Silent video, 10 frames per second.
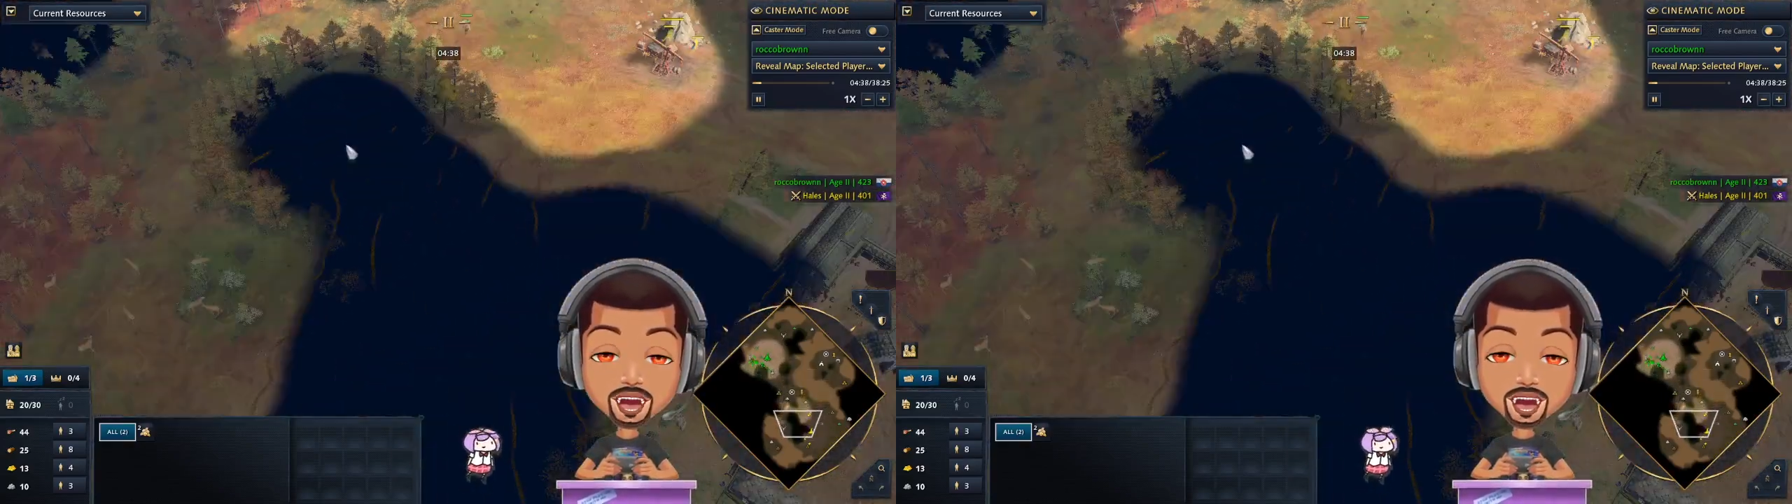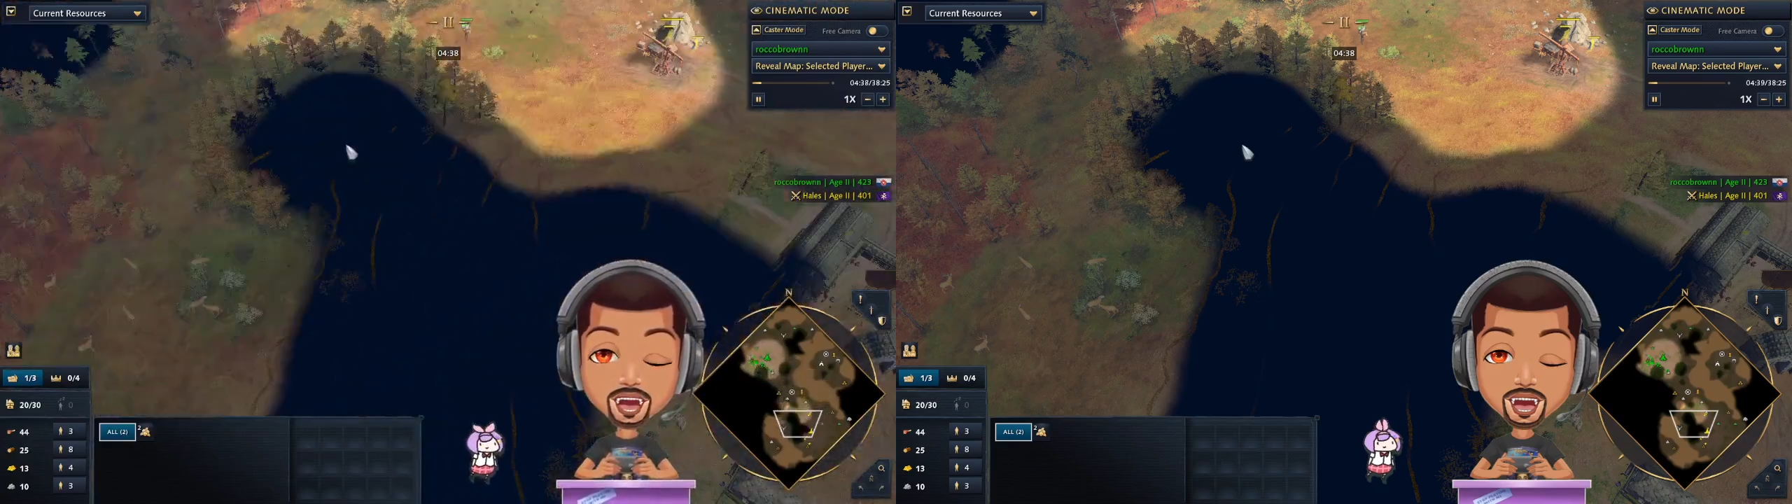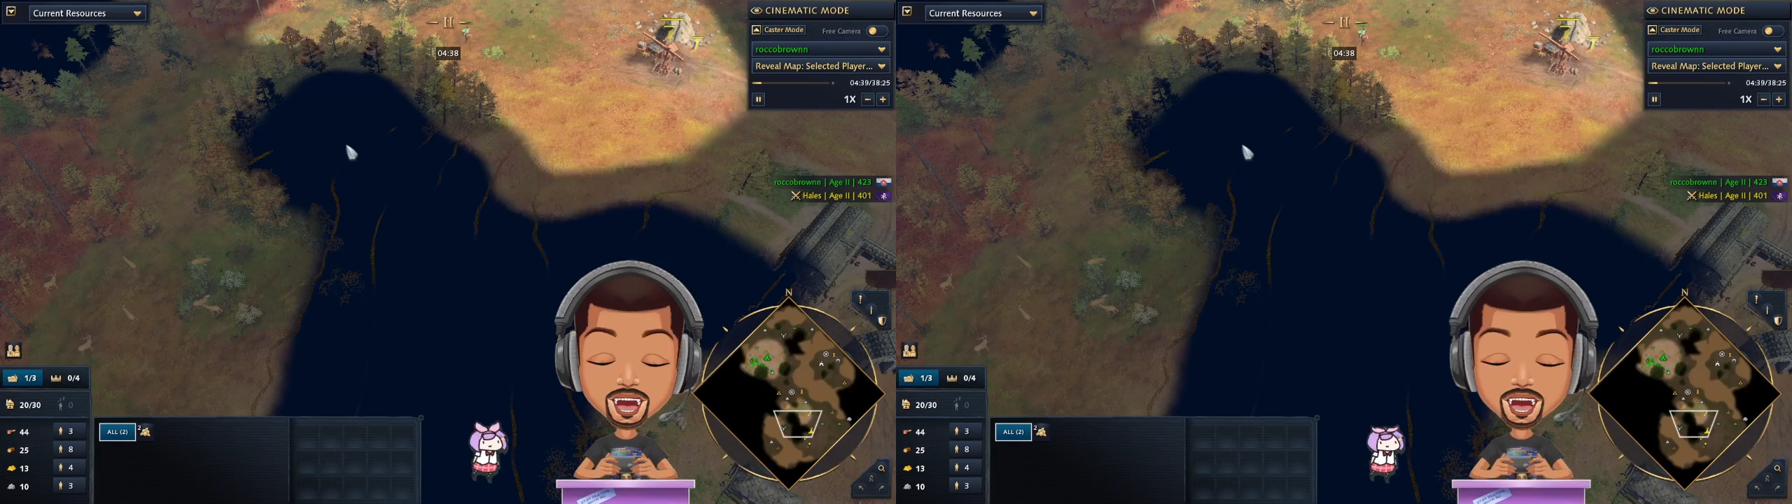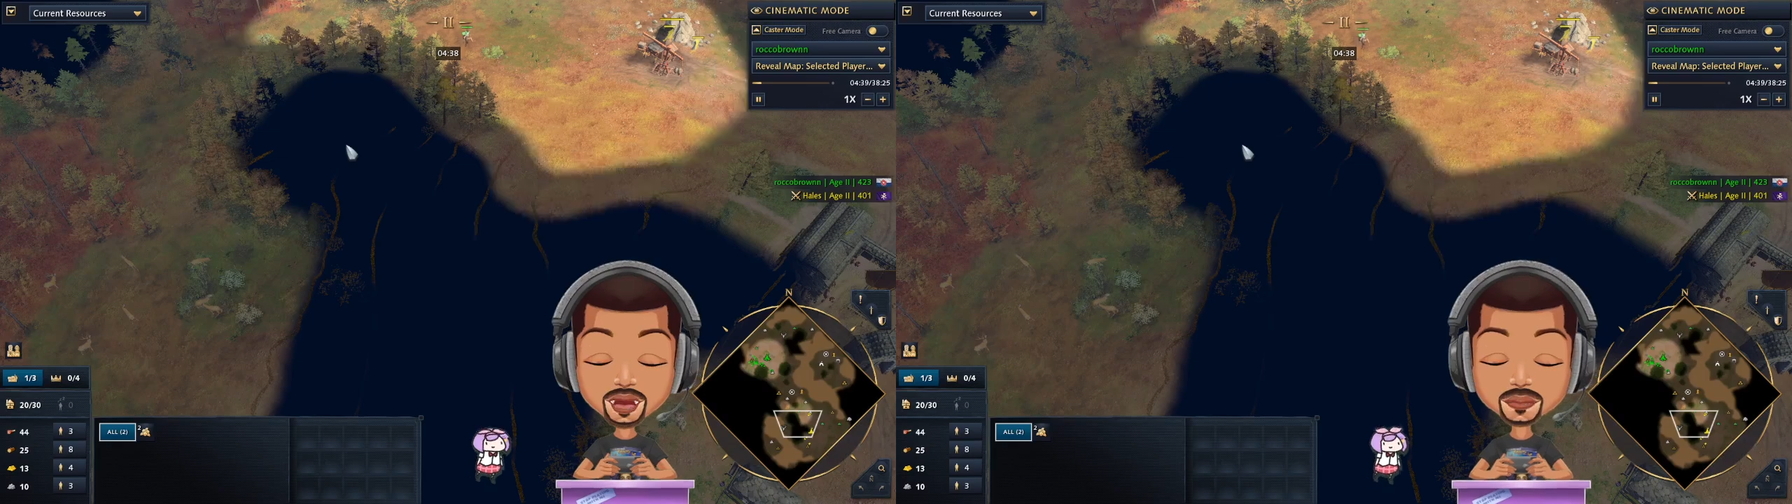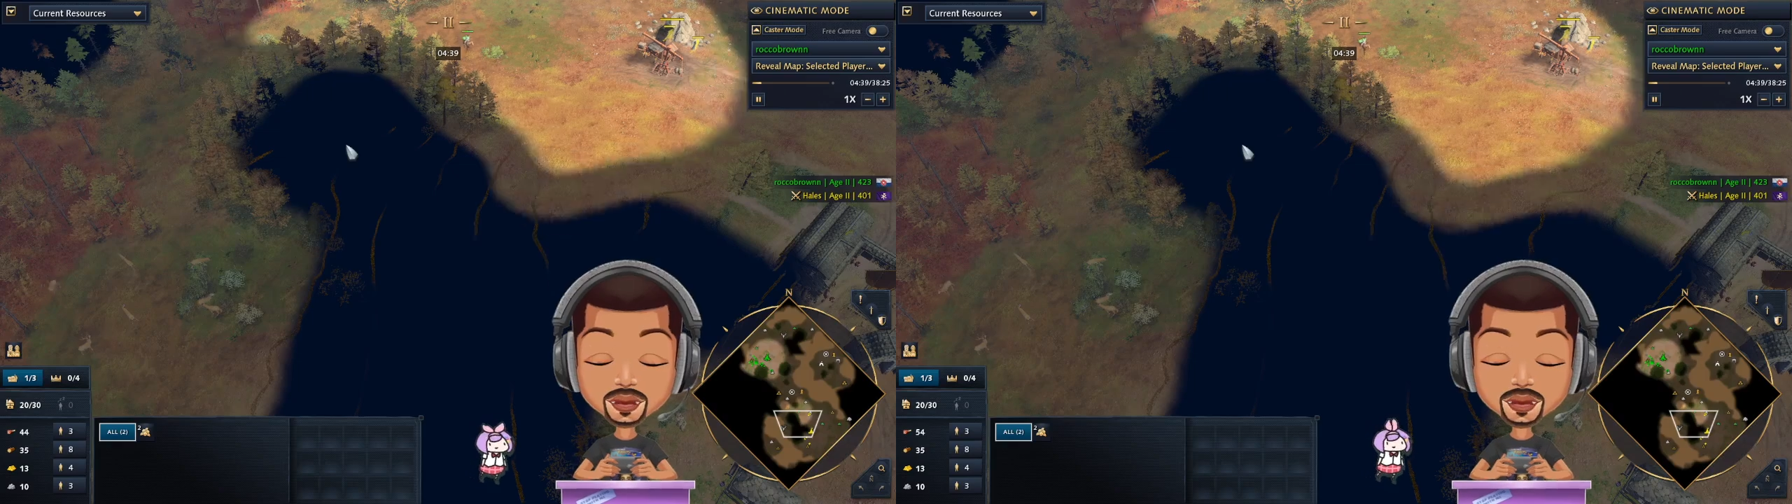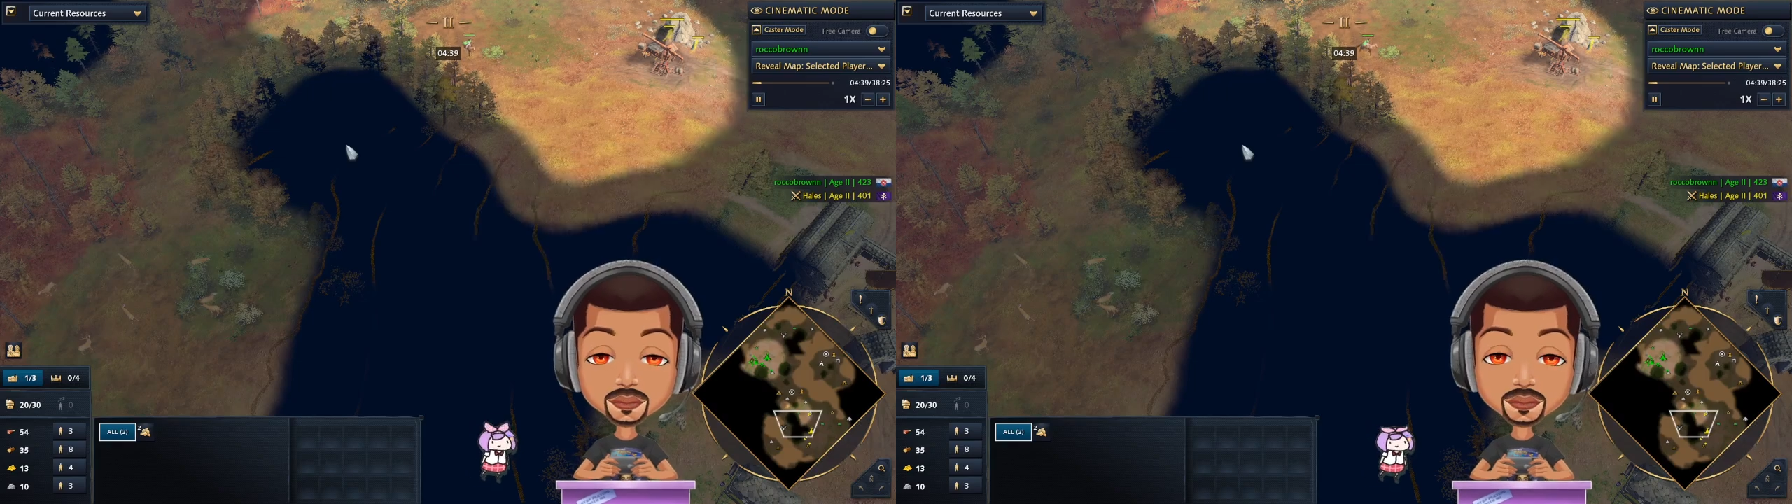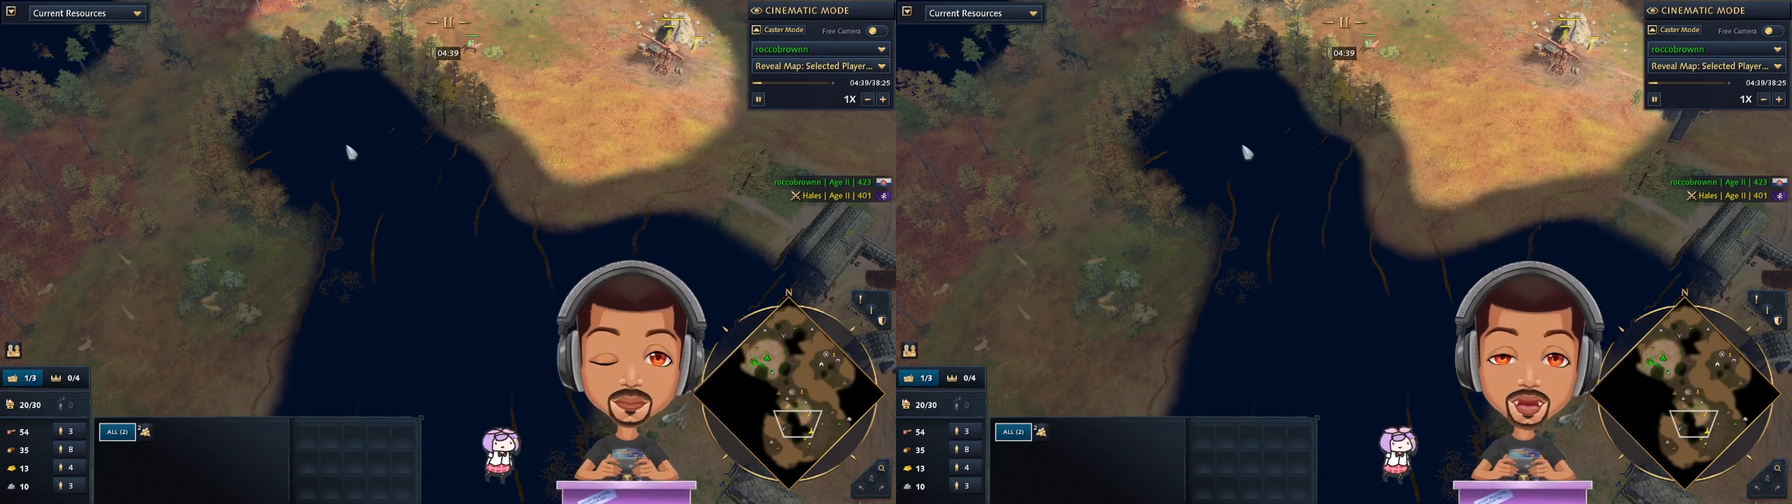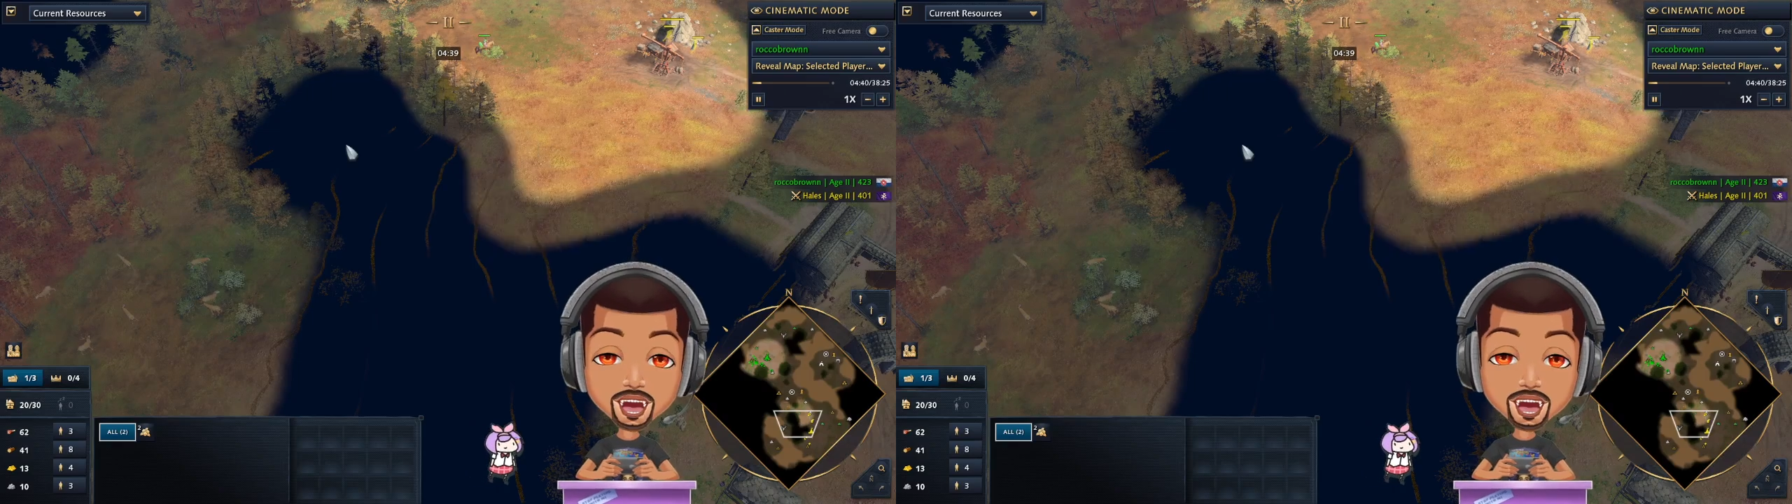In other words, building any